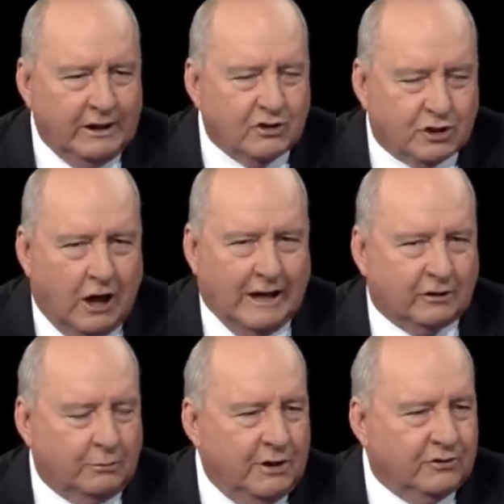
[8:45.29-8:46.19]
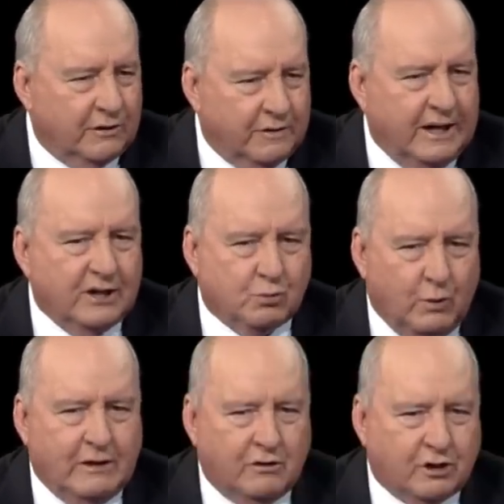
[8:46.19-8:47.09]
entitlement do these
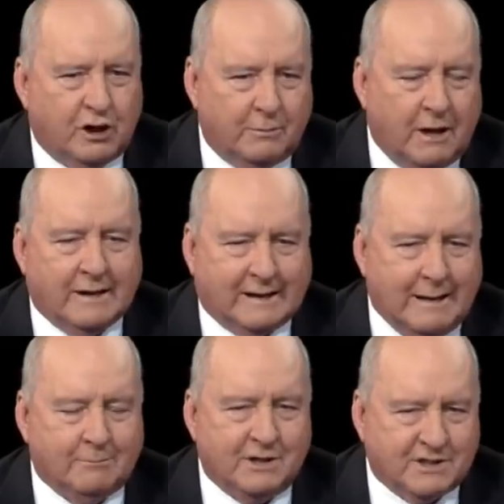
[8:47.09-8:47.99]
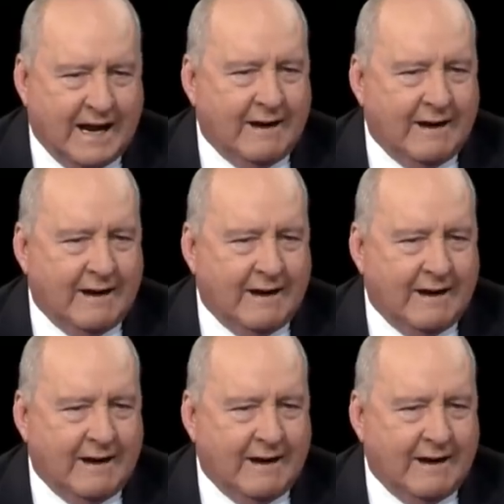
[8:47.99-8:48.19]
wind turbine companies